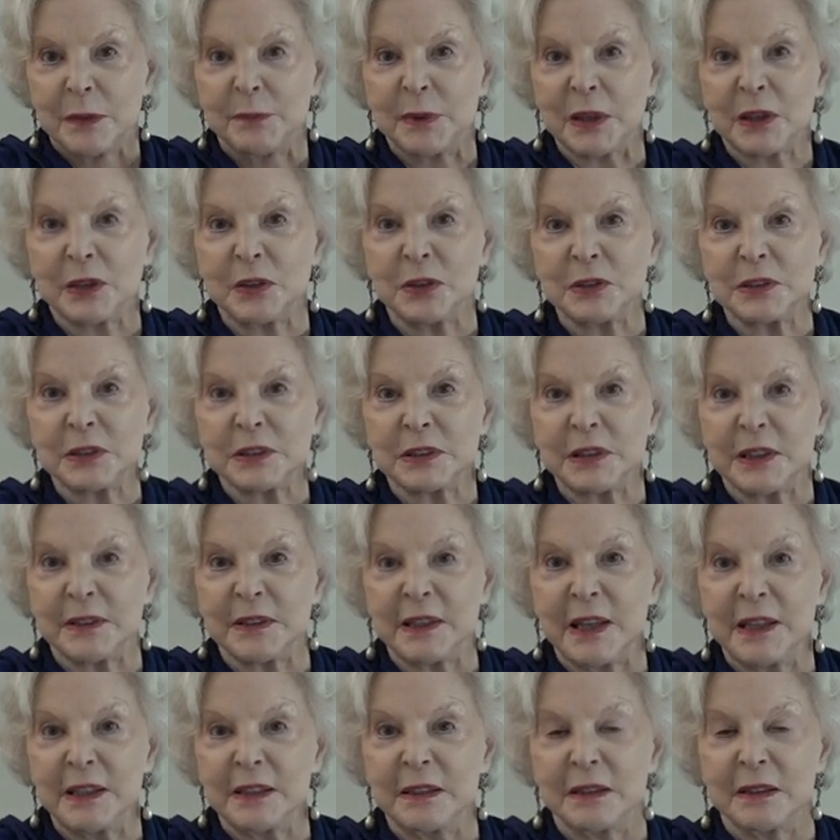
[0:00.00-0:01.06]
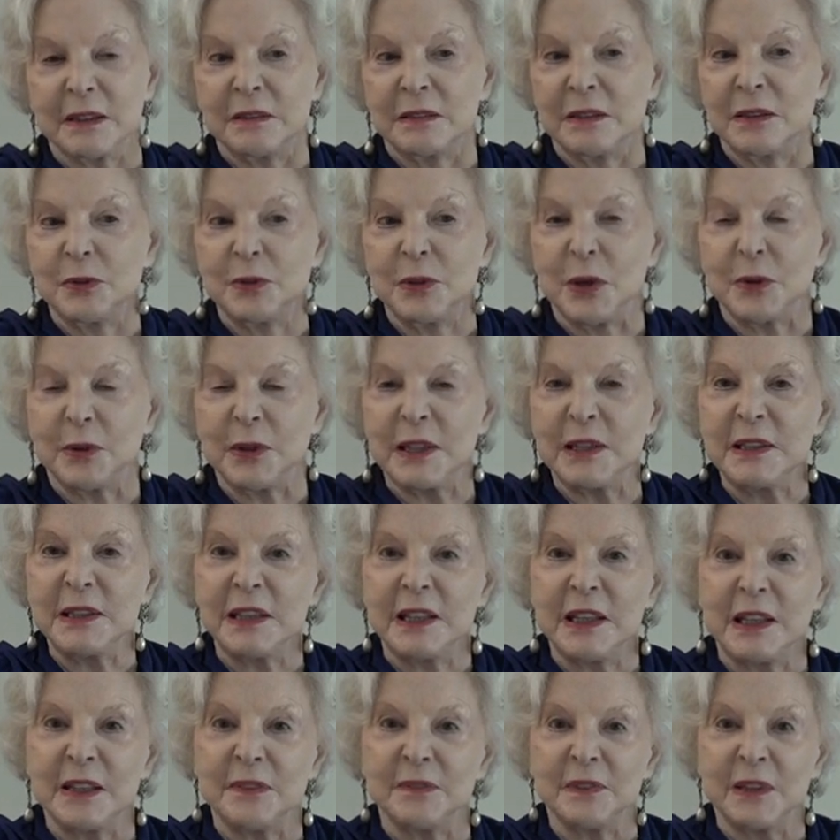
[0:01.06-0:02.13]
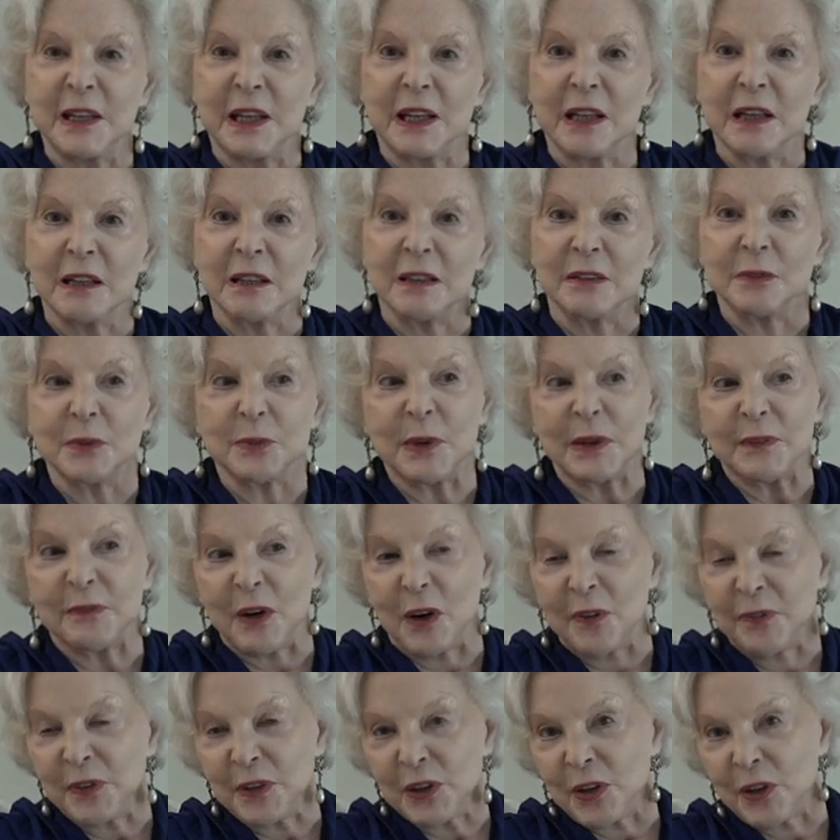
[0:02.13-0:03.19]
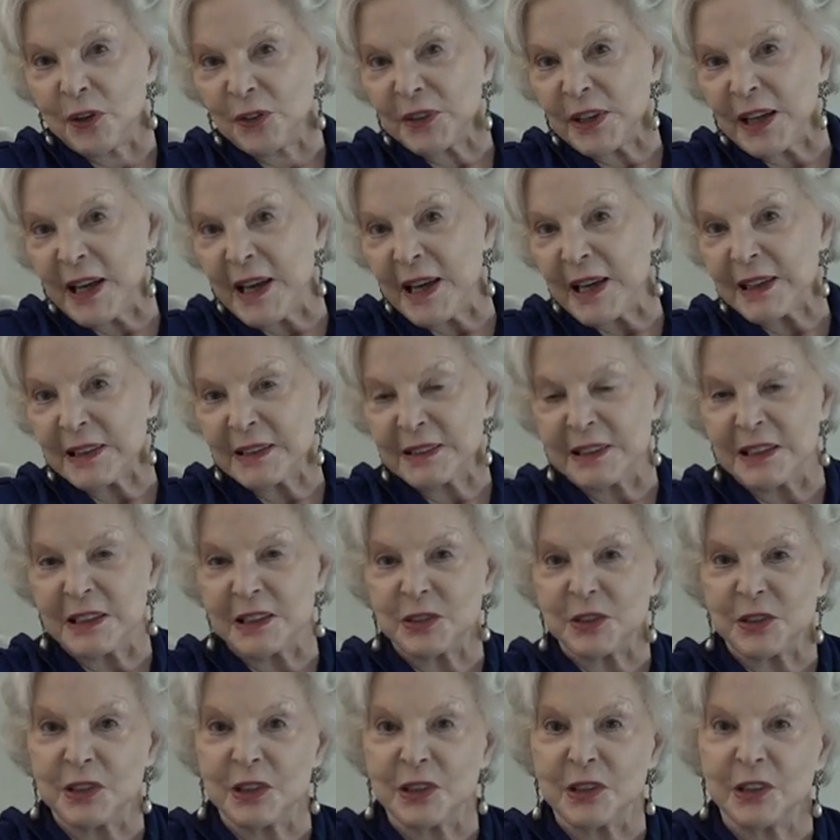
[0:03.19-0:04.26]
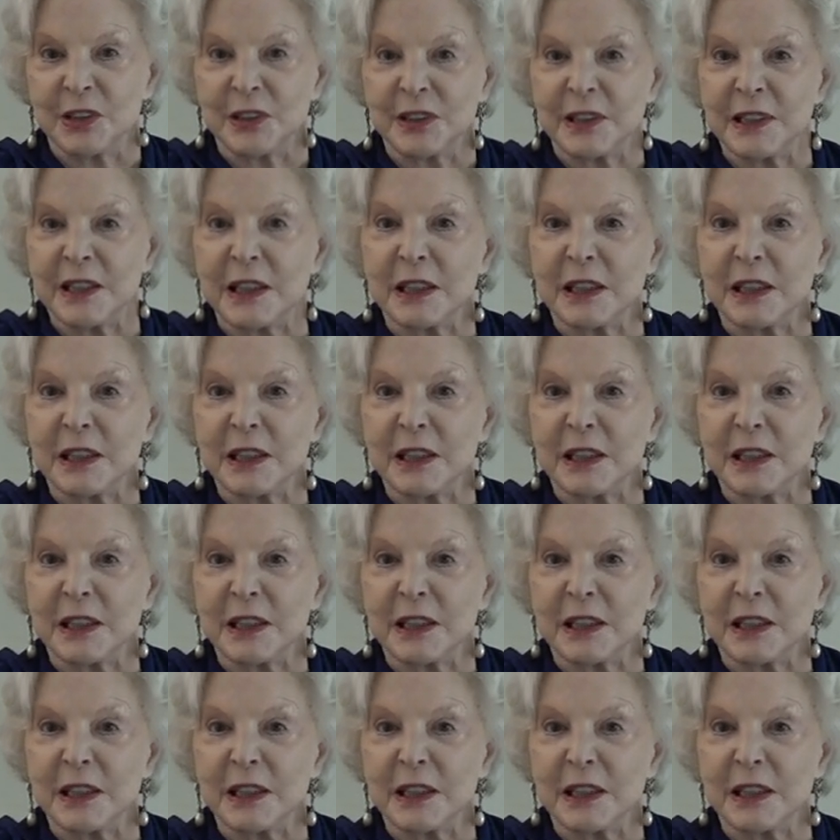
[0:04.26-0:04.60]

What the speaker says: because they, you know, in the evening, we've often got the air conditioning on.